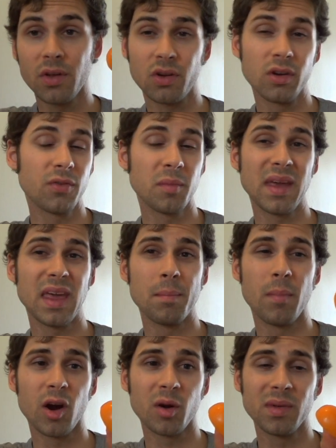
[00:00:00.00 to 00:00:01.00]
They're good for making
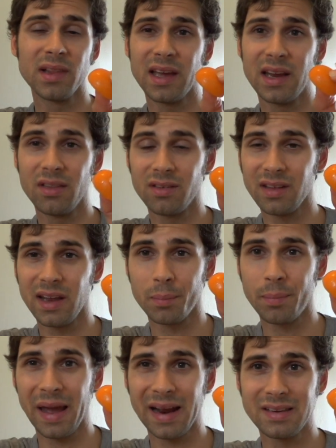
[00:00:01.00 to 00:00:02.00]
marmalade. There's a lot
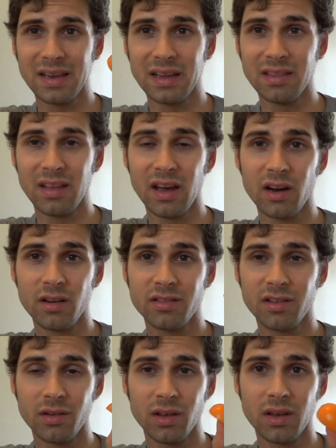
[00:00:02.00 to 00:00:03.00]
of pectin in there,
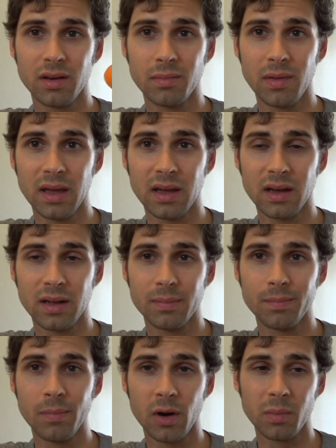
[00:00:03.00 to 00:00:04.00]
so you can make
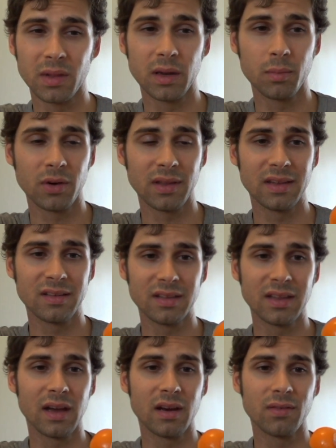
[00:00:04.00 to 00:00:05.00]
marmalade pretty
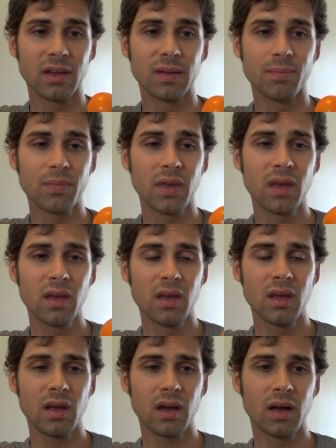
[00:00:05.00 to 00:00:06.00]
easily out of it.
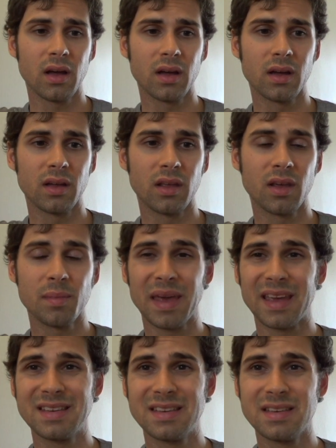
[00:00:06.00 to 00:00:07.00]
You can
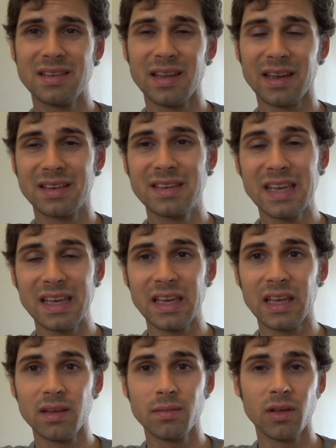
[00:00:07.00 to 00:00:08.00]
make like
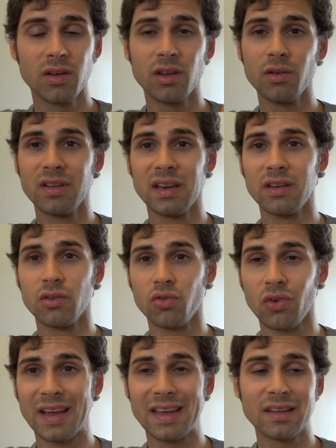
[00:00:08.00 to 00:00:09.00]
tea. You can use it in
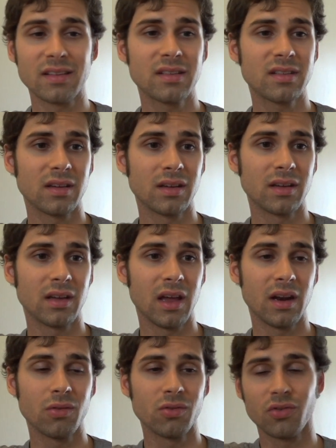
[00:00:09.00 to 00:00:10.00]
drinks.
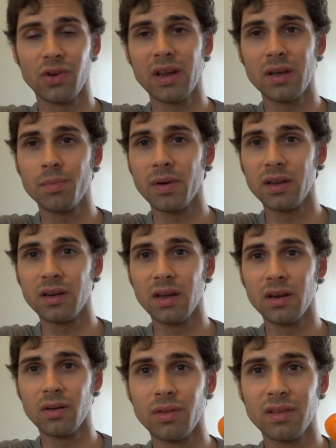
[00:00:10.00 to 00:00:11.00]
I don't drink, but
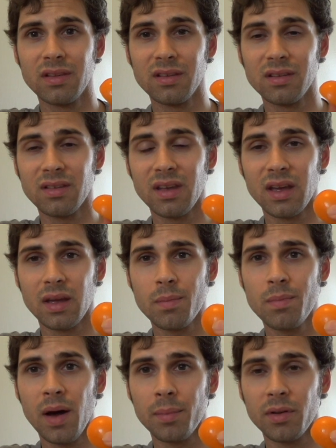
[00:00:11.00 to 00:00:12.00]
I that this is like a
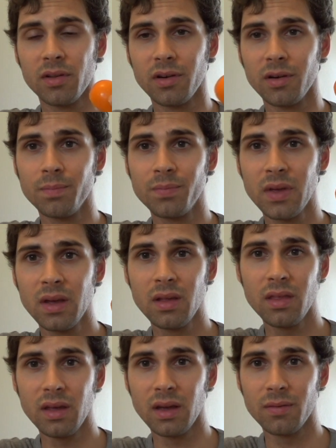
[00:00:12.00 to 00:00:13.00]
popular
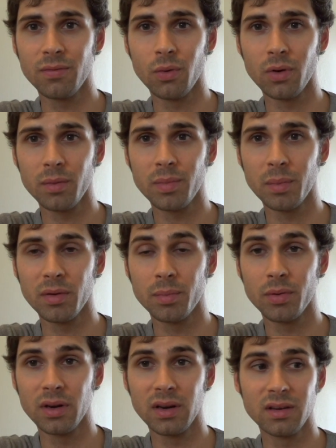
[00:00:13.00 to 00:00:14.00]
thing for people to
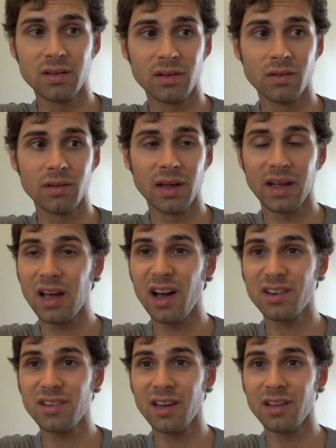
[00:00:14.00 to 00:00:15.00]
put into like
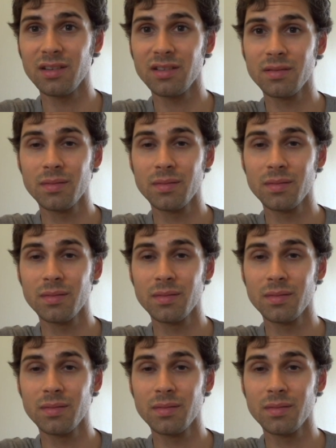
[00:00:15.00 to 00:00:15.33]
cocktails.